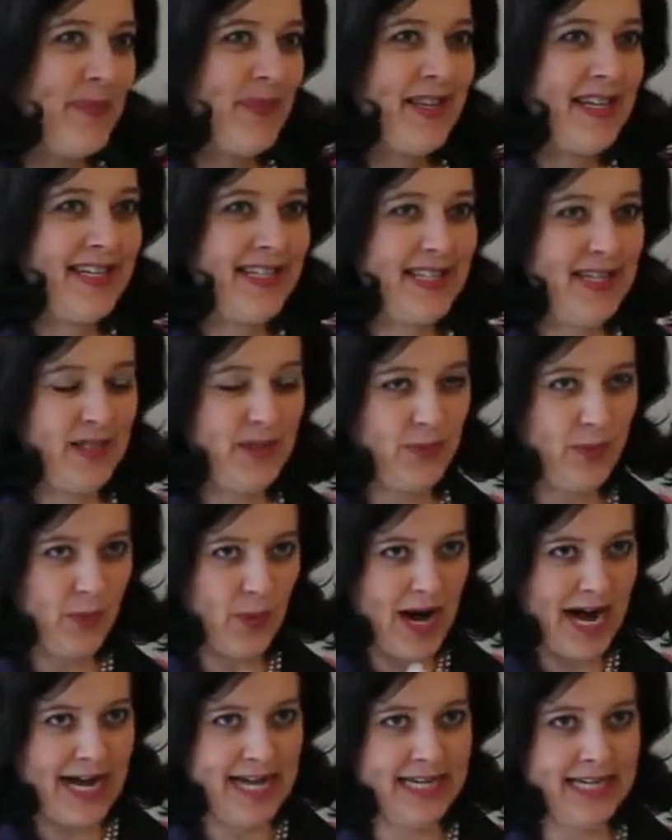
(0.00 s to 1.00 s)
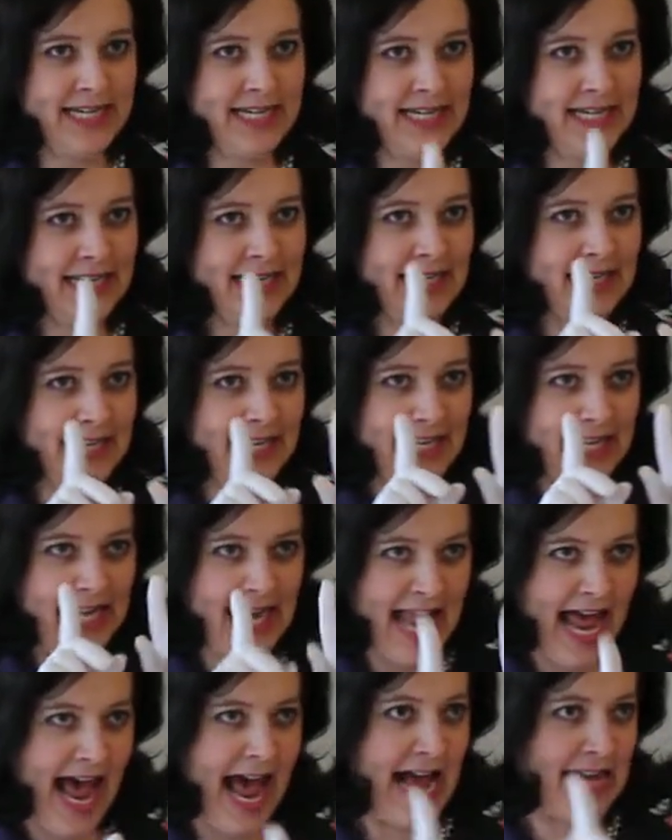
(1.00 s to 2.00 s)
there's this one
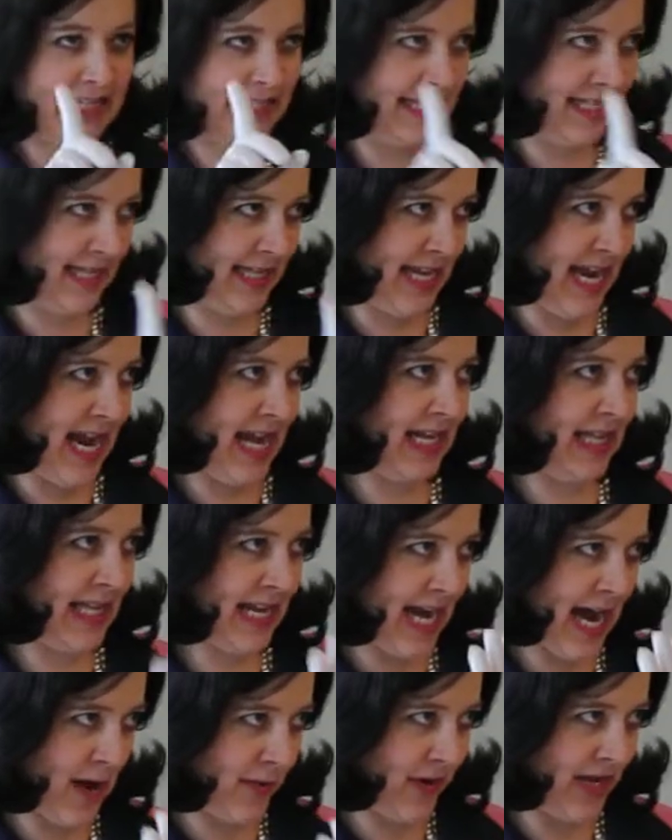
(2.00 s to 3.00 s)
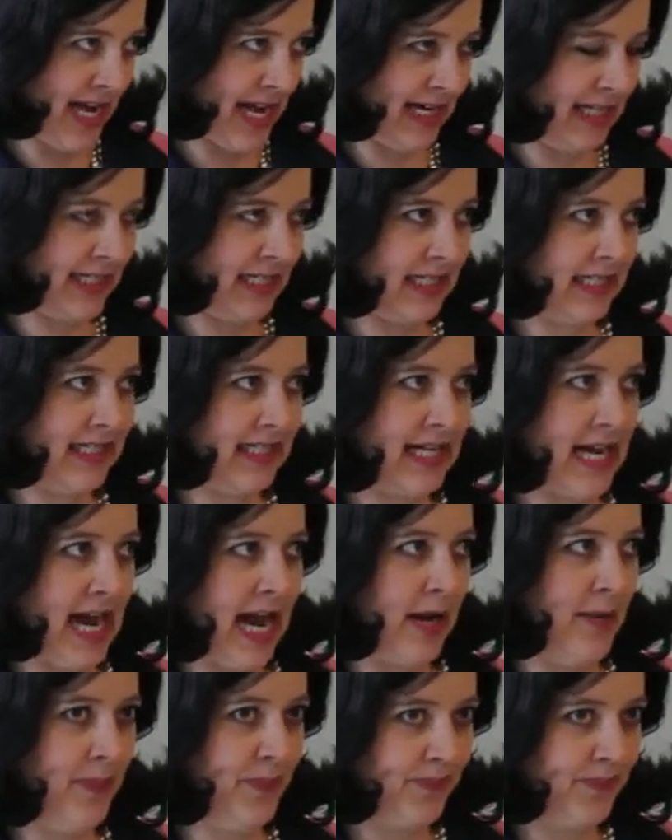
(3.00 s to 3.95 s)
last thing that I would like to say.